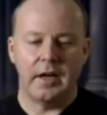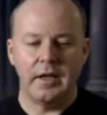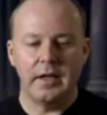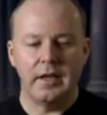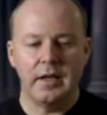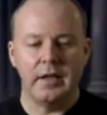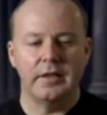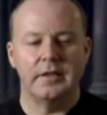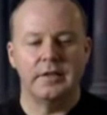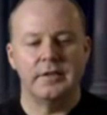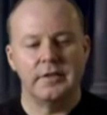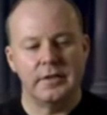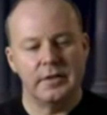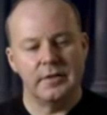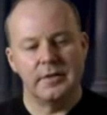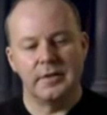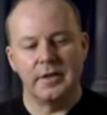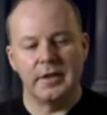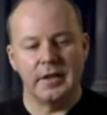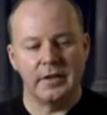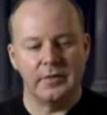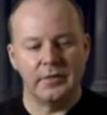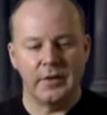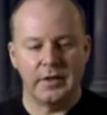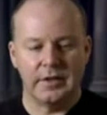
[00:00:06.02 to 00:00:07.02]
I like to
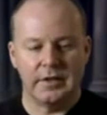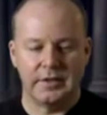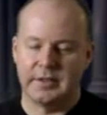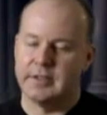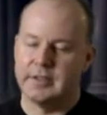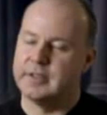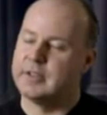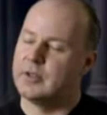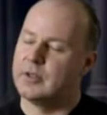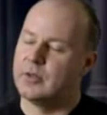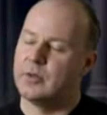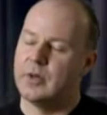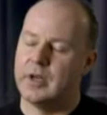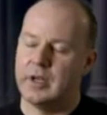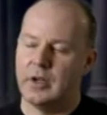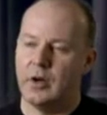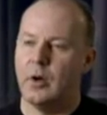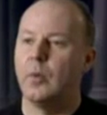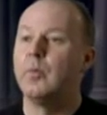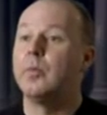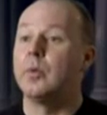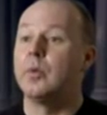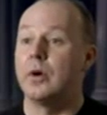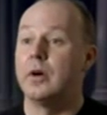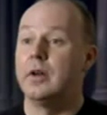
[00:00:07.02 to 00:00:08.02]
think of it as this
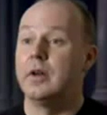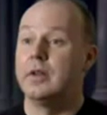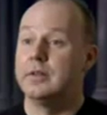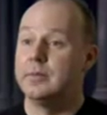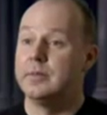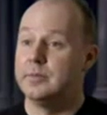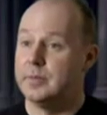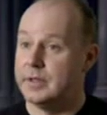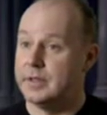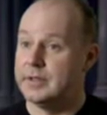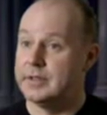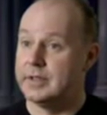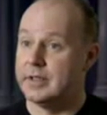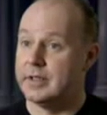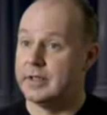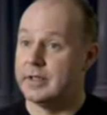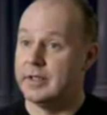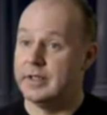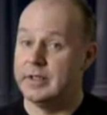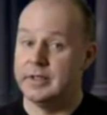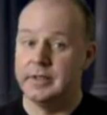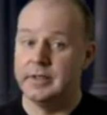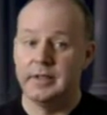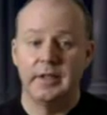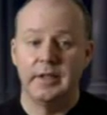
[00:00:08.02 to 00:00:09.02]
great opera,
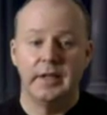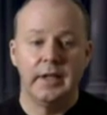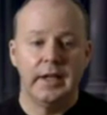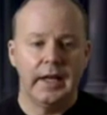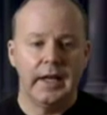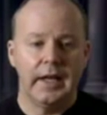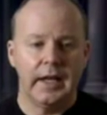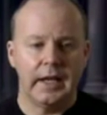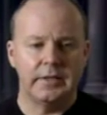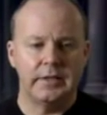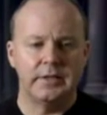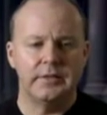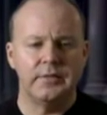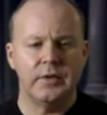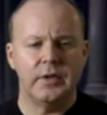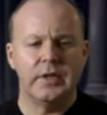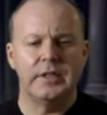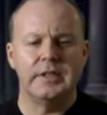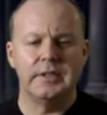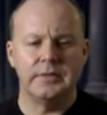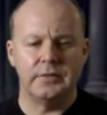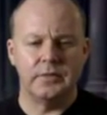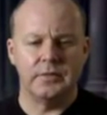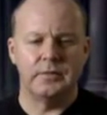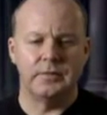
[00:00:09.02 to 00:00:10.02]
basically. It has a
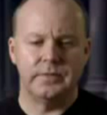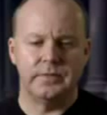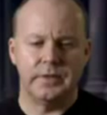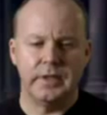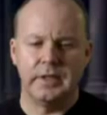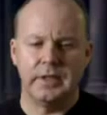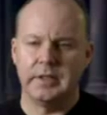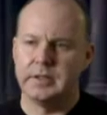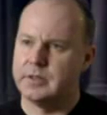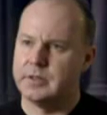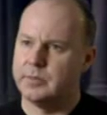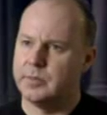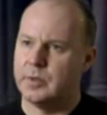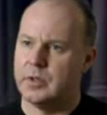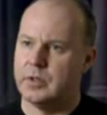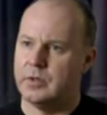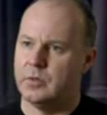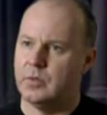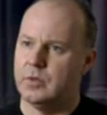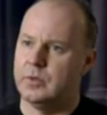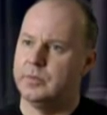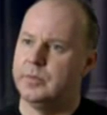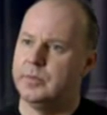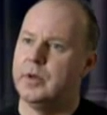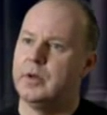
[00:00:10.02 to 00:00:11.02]
very different feeling to
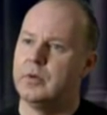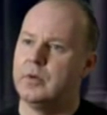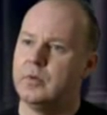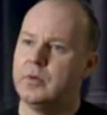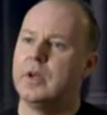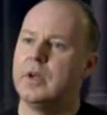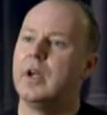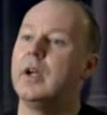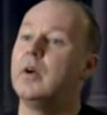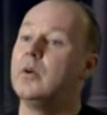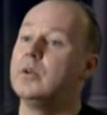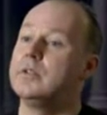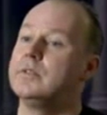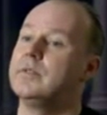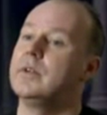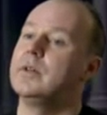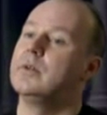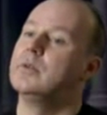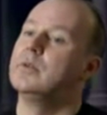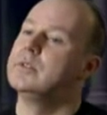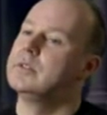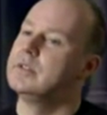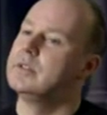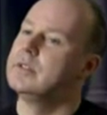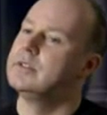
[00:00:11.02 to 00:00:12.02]
part one. Part one I always
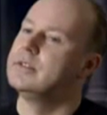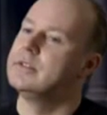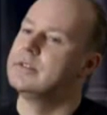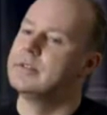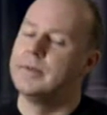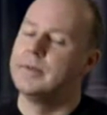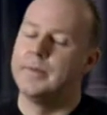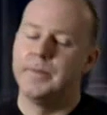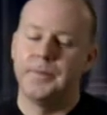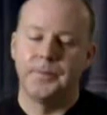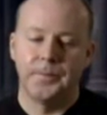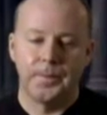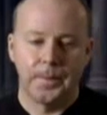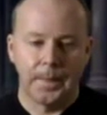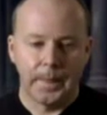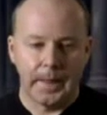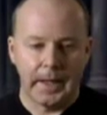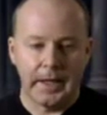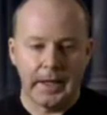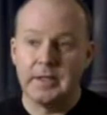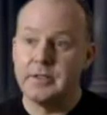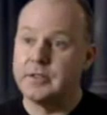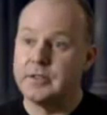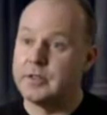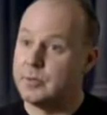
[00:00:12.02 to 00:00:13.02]
felt was this
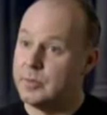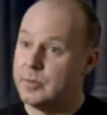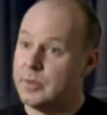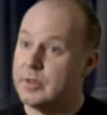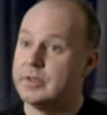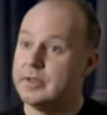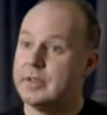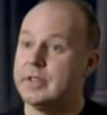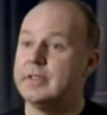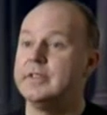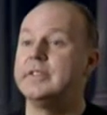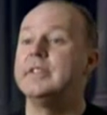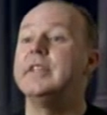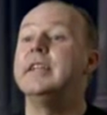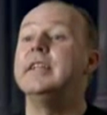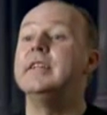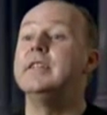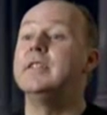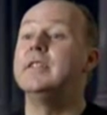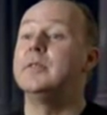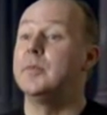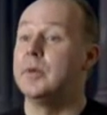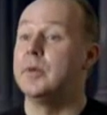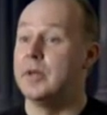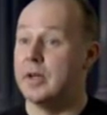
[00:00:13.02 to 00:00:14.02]
the
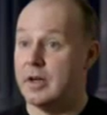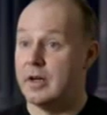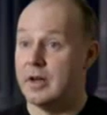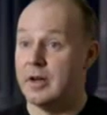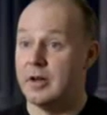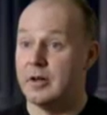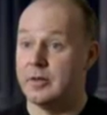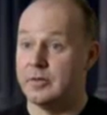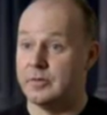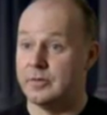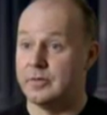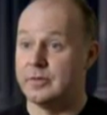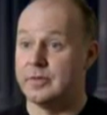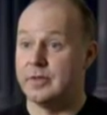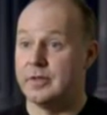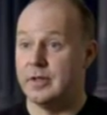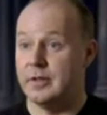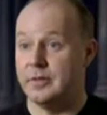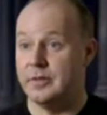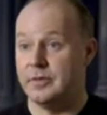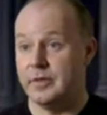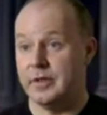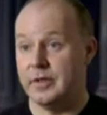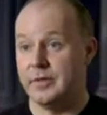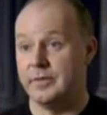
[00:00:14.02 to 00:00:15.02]
intimate half
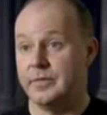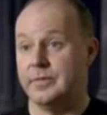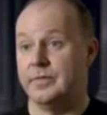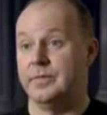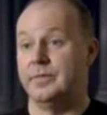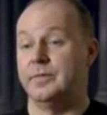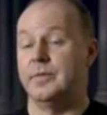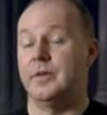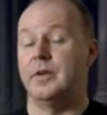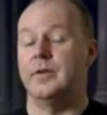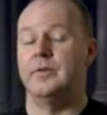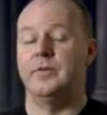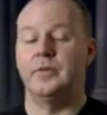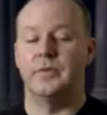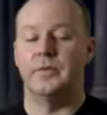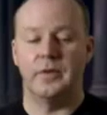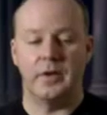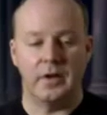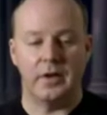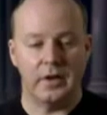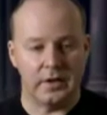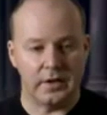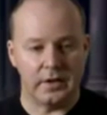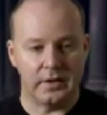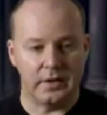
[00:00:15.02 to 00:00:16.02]
of
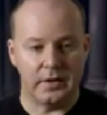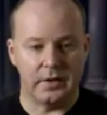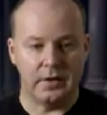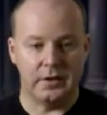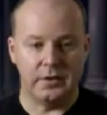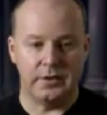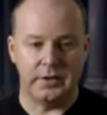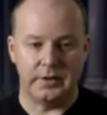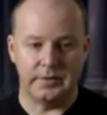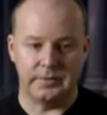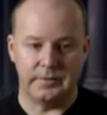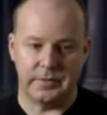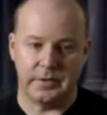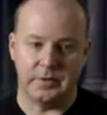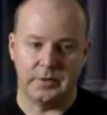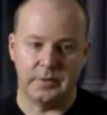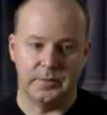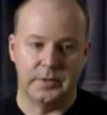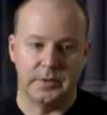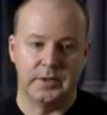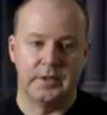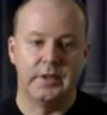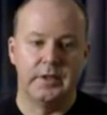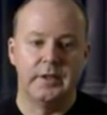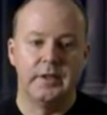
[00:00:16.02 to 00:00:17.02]
our concluding
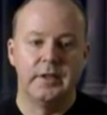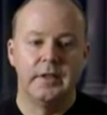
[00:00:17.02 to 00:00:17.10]
film.